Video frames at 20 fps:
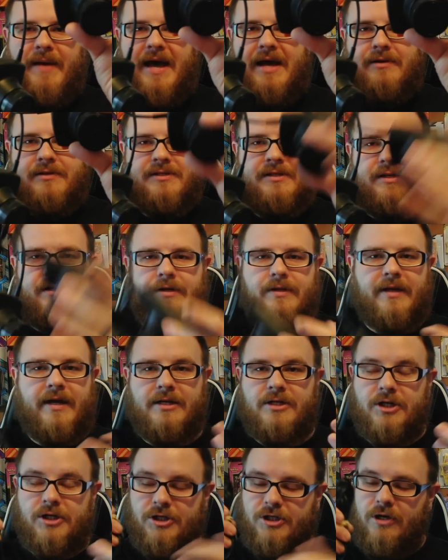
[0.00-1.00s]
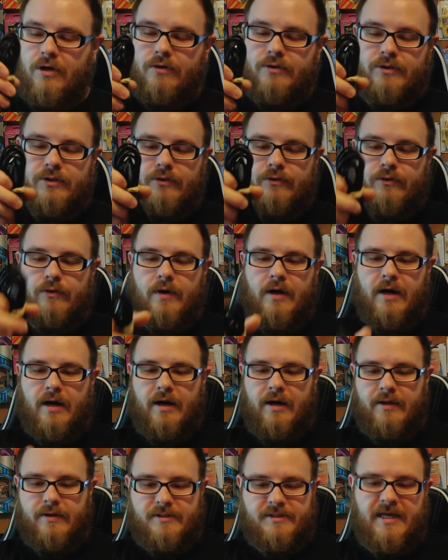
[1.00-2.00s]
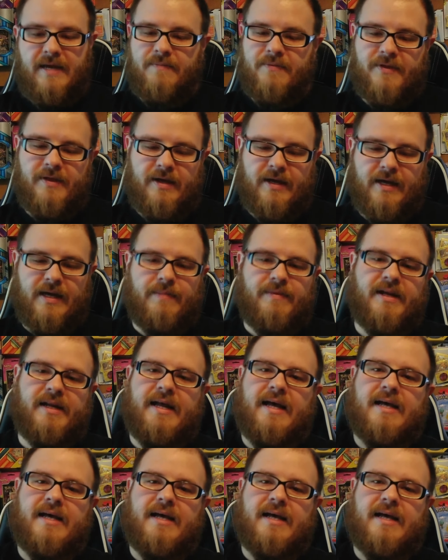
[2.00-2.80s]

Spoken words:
paddles here that I just showed you. Same thing. I mean, it